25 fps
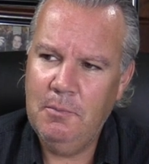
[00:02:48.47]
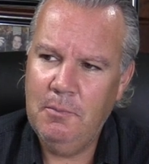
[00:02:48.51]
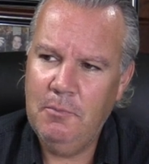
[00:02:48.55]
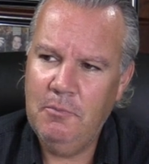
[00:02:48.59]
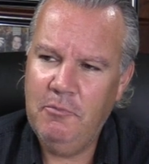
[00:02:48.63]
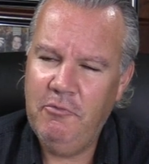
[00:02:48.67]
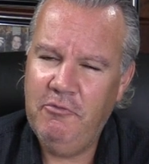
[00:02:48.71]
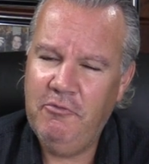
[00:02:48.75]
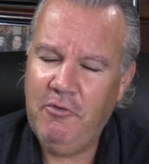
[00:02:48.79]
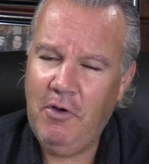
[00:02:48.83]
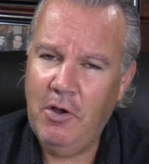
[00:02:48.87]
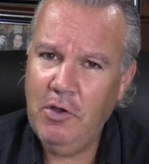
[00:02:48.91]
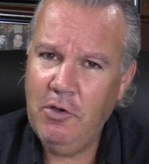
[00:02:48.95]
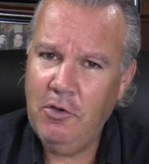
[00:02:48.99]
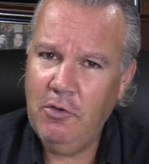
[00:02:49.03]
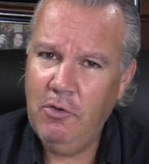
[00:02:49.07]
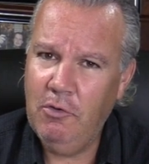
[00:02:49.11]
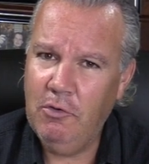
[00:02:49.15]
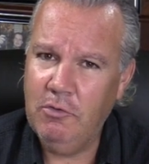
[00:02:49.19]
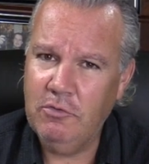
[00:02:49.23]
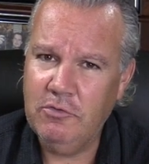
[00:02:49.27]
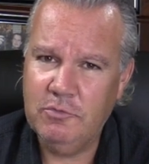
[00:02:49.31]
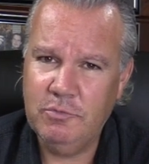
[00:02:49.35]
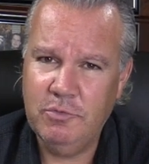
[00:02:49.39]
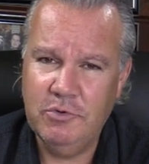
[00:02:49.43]

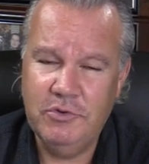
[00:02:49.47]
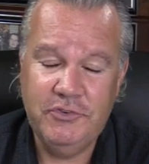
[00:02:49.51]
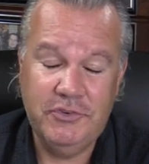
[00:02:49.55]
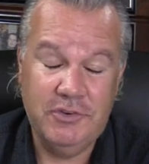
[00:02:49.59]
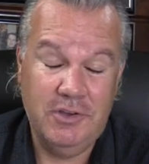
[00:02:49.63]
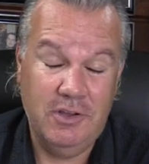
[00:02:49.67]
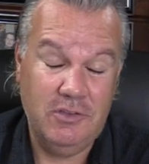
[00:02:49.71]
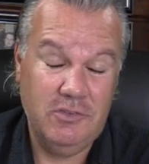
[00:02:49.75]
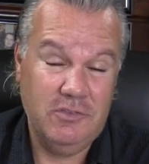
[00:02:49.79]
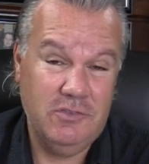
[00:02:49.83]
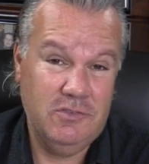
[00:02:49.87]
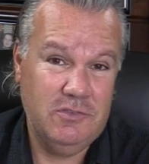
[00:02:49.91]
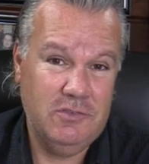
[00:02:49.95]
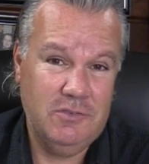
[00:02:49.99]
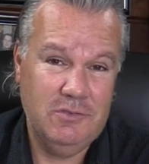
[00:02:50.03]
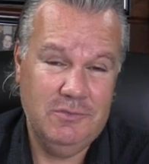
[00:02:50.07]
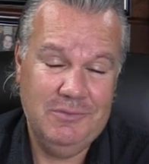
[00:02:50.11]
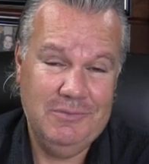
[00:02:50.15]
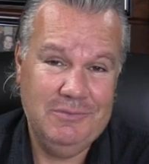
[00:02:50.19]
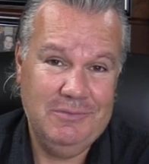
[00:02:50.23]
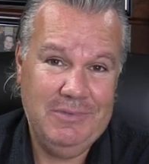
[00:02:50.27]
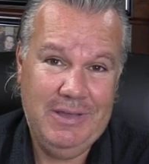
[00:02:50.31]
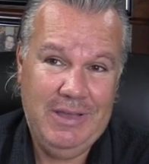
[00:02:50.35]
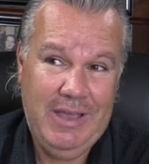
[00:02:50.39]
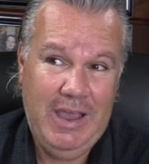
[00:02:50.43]
Funkos were just
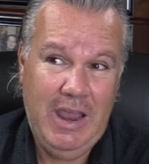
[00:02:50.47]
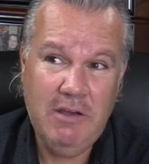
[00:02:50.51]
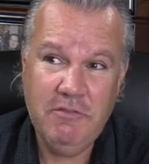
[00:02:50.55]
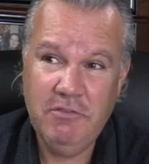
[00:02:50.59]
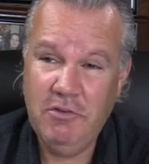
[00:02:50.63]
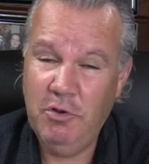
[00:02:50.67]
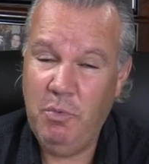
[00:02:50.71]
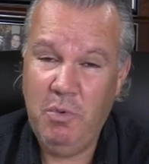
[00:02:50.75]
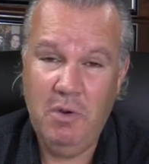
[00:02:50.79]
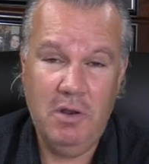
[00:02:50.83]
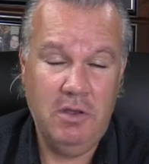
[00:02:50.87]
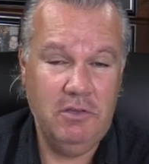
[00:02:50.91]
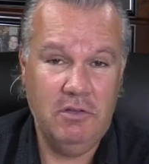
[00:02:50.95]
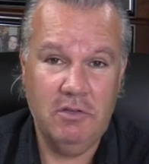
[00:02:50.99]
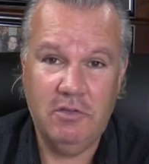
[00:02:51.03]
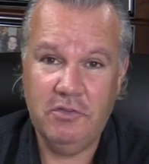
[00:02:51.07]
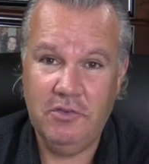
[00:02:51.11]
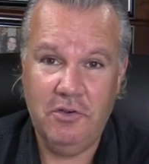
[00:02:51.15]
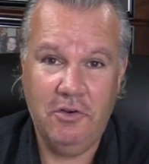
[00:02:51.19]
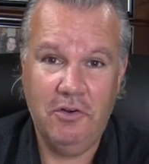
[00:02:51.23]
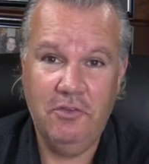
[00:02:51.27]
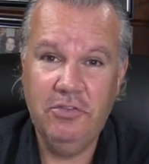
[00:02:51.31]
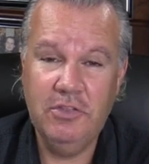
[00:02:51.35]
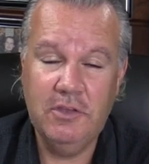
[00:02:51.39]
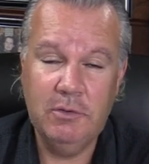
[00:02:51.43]
everywhere you
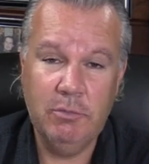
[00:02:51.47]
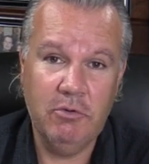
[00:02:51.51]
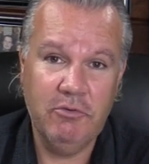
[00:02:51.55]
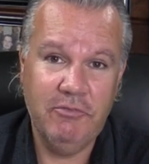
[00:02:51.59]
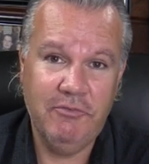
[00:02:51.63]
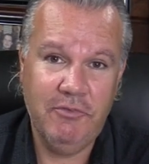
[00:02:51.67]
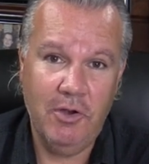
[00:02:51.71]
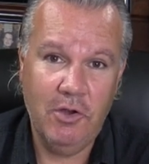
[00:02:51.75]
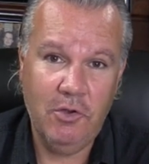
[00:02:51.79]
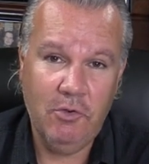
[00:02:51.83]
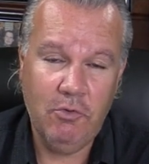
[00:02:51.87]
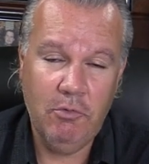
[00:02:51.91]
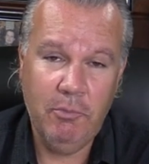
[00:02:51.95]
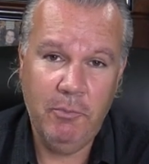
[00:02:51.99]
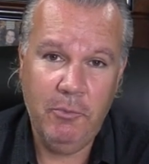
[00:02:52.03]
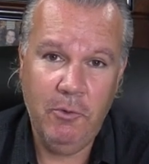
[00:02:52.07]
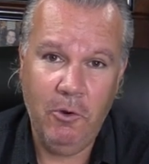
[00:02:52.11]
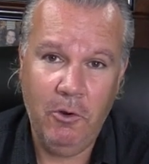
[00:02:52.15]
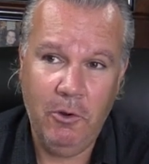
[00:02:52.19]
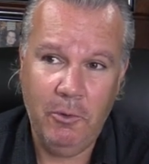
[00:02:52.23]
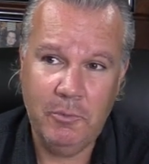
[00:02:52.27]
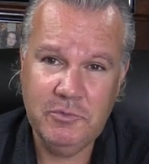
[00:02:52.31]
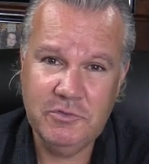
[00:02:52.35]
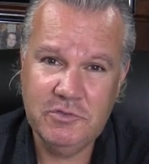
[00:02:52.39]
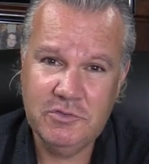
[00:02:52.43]
turned there were Funko
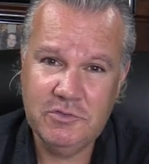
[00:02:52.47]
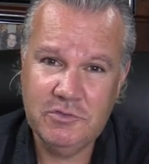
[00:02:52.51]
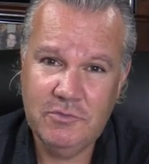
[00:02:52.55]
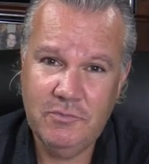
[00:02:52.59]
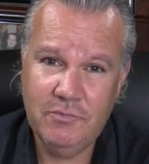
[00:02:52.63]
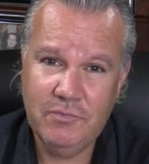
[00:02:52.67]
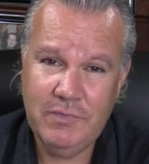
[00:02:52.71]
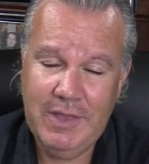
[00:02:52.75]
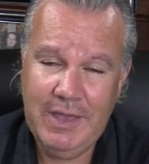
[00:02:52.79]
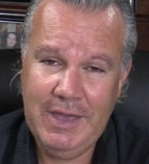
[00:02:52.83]
Pops,